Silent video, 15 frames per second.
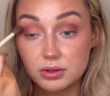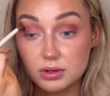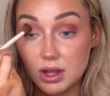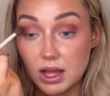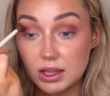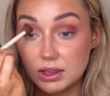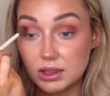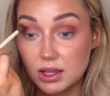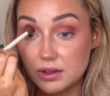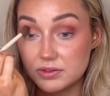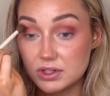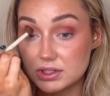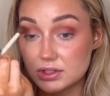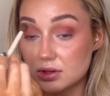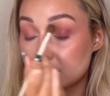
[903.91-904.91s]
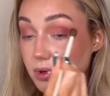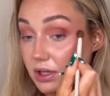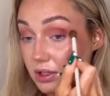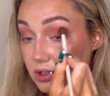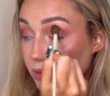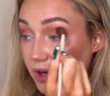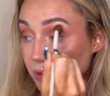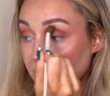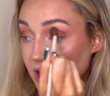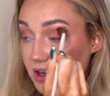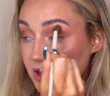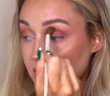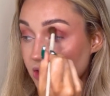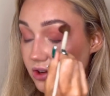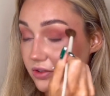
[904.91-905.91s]
I loved it so much, but I'm kind
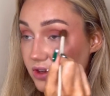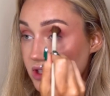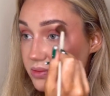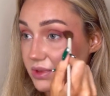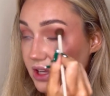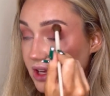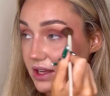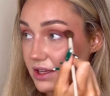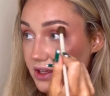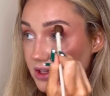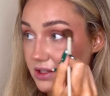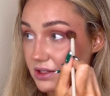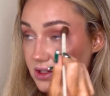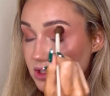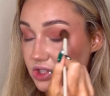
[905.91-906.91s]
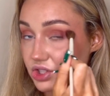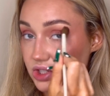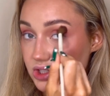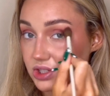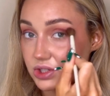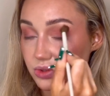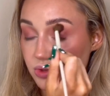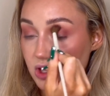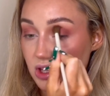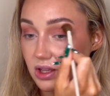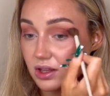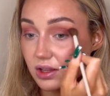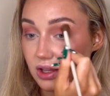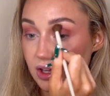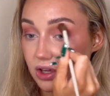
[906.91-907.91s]
of nervous because she's doing
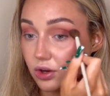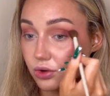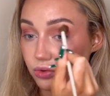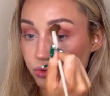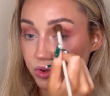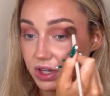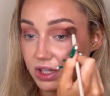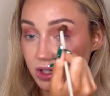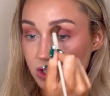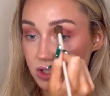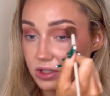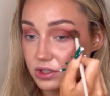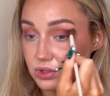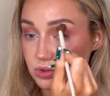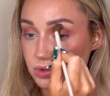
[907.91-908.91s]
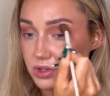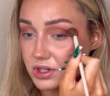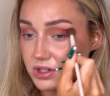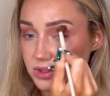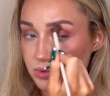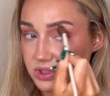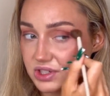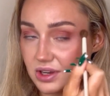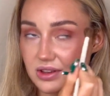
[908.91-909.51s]
like arena tours, which